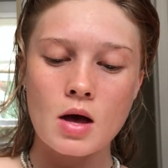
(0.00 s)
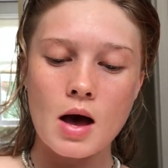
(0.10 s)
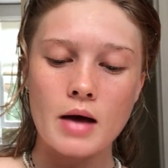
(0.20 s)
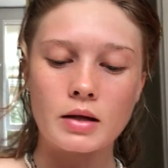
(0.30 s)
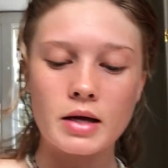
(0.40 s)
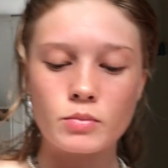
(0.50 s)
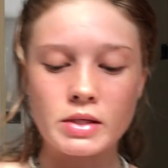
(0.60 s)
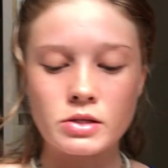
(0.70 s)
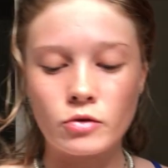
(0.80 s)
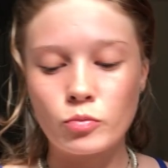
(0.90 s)
I like
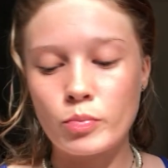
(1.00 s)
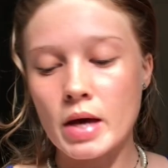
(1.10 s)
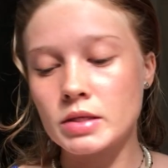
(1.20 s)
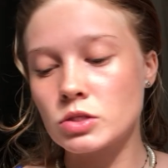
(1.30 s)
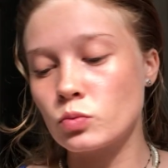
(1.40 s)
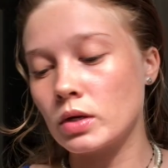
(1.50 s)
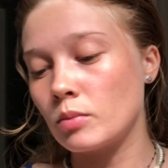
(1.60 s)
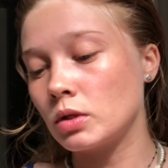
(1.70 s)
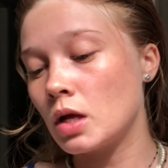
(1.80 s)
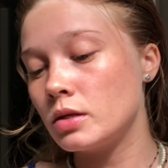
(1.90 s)
myself best when I'm
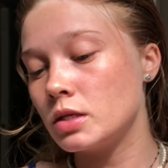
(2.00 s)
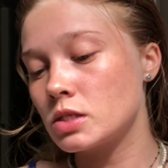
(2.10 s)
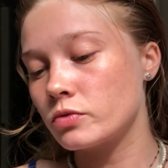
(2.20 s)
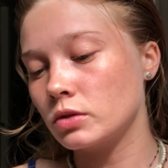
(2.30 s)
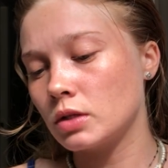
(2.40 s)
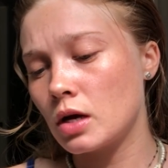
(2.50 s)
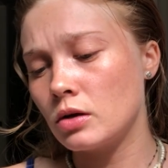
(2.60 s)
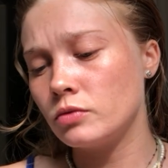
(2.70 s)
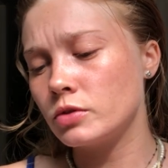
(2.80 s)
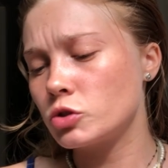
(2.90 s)
gluttonous for
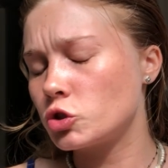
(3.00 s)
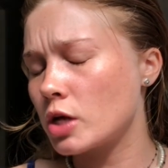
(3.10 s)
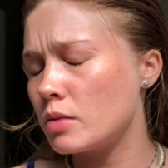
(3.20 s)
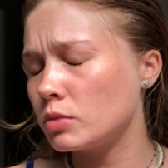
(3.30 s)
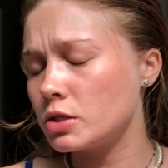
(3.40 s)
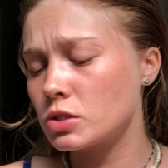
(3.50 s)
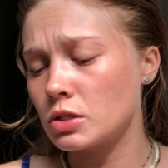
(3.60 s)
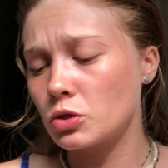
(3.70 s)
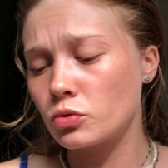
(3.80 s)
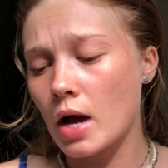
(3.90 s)
love, shamelessly
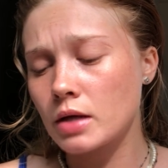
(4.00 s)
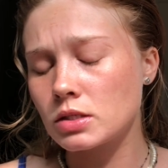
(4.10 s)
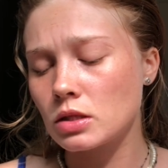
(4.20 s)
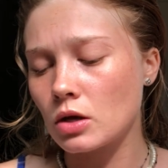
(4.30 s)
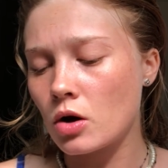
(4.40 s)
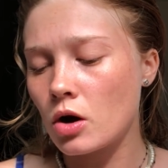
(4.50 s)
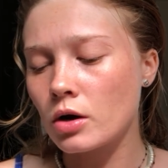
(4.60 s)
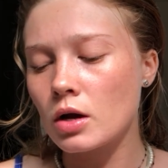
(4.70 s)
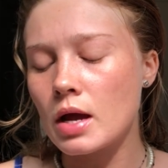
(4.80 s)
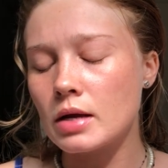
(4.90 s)
cracked in the
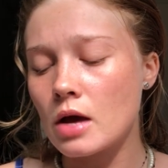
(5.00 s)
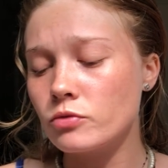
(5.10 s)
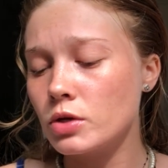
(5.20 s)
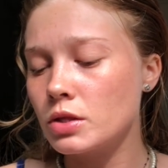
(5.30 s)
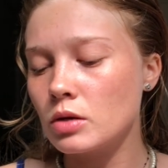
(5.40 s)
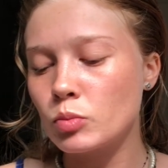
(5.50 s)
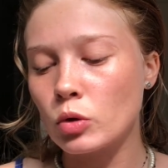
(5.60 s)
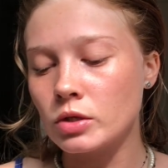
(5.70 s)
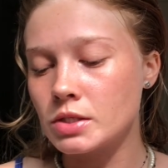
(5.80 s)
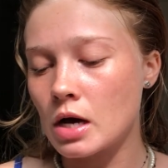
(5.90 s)
heart, and everything
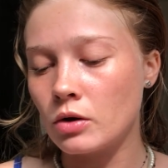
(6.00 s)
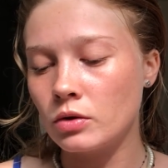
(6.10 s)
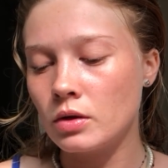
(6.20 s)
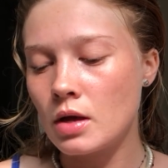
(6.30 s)
pours out.